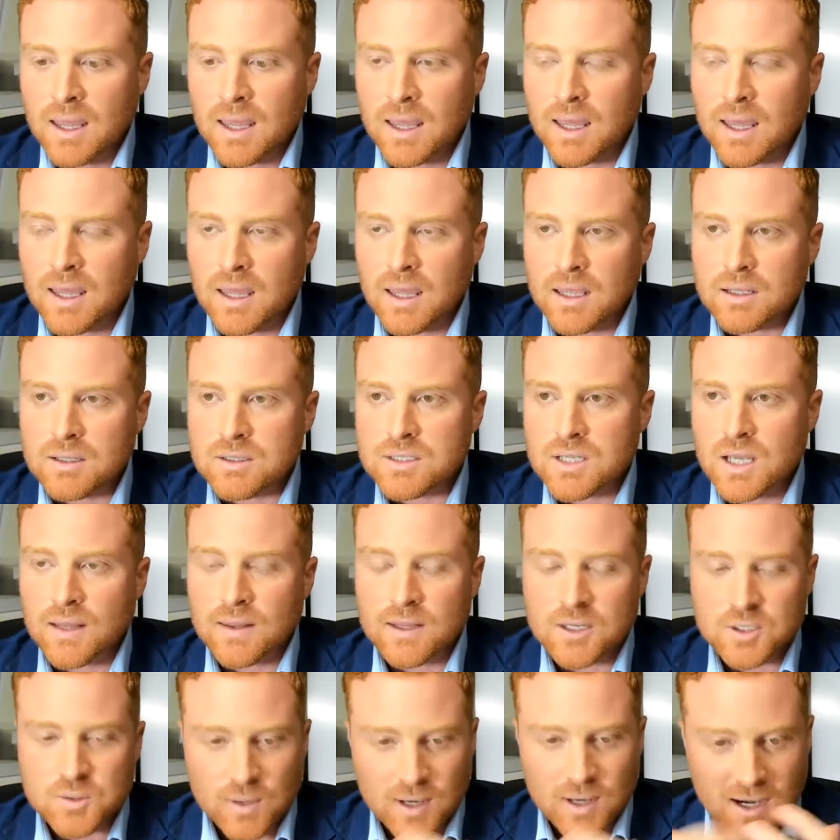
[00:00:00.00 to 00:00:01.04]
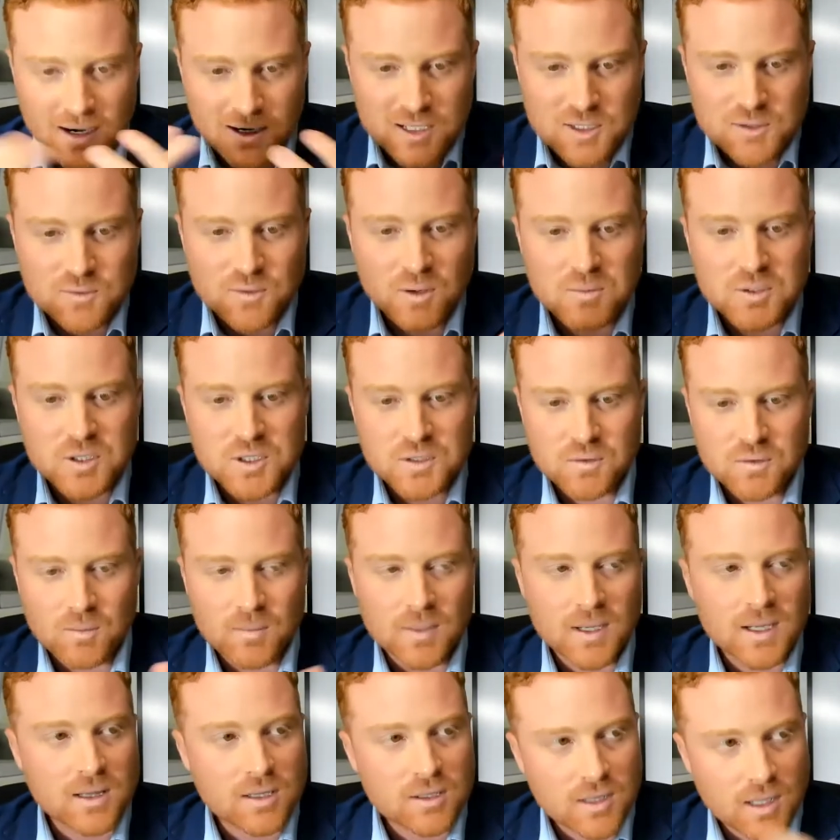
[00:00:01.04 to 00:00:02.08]
And uh, that's where Harriet's from. She's from
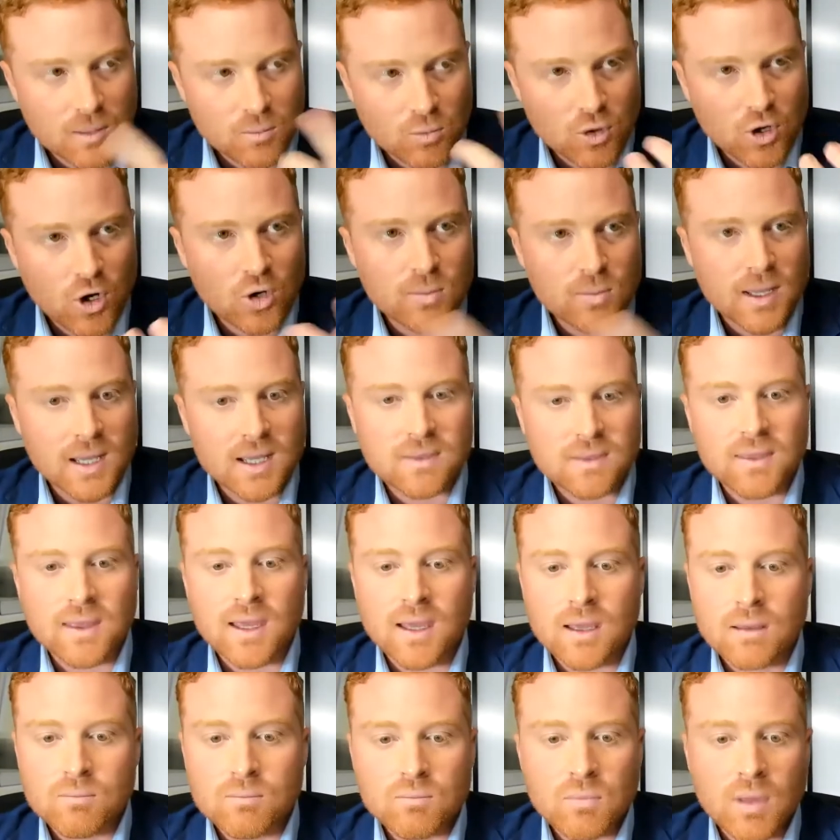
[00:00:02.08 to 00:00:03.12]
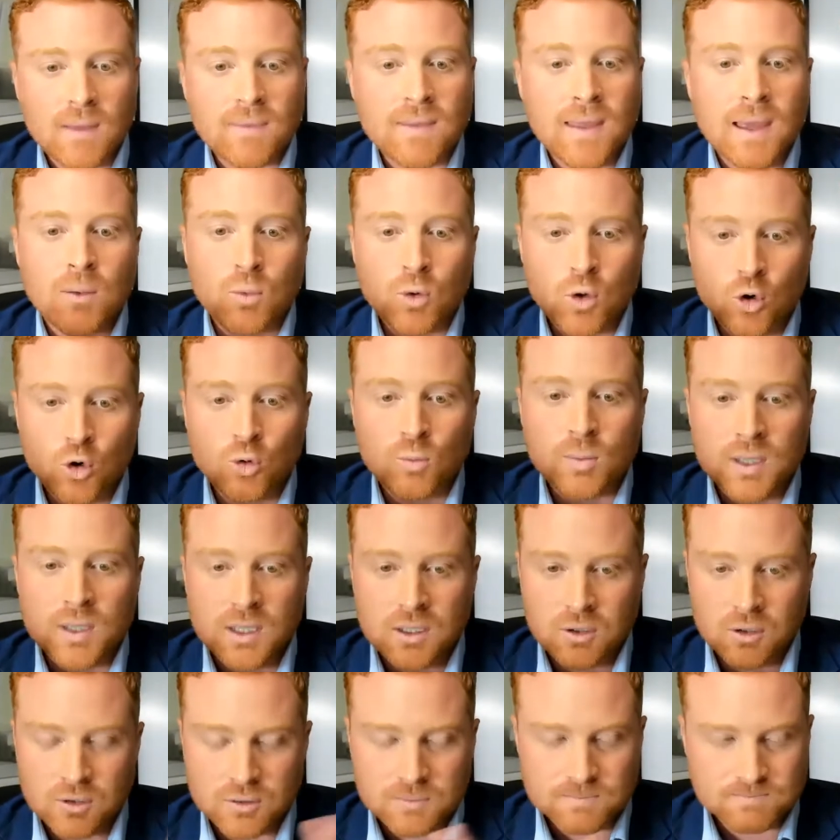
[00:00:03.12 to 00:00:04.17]
England. And we'll go back there and that will all be
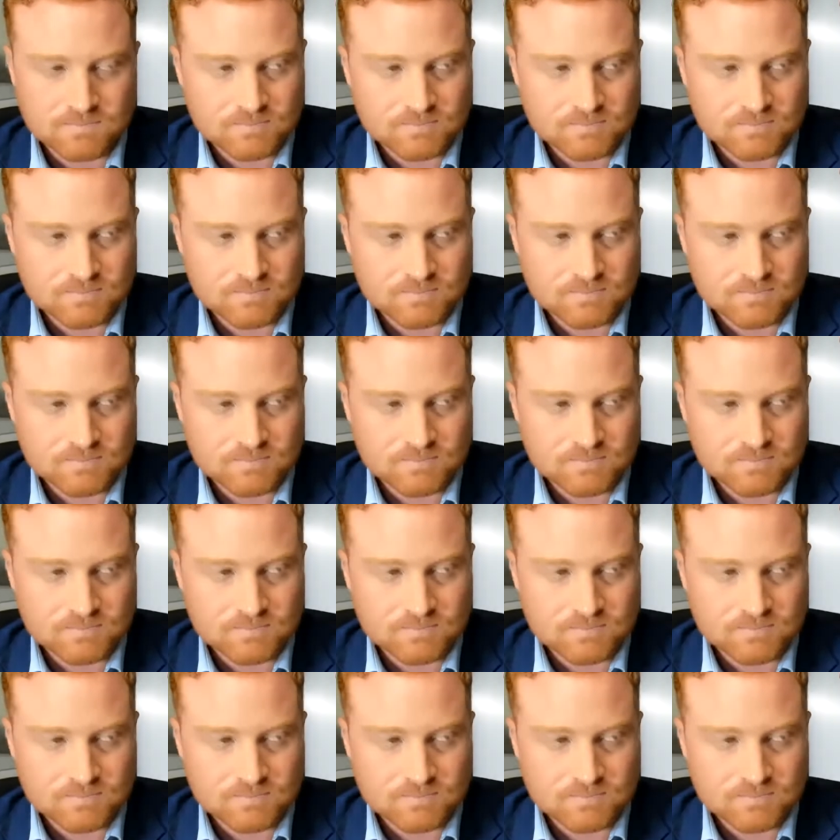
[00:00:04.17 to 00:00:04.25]
good.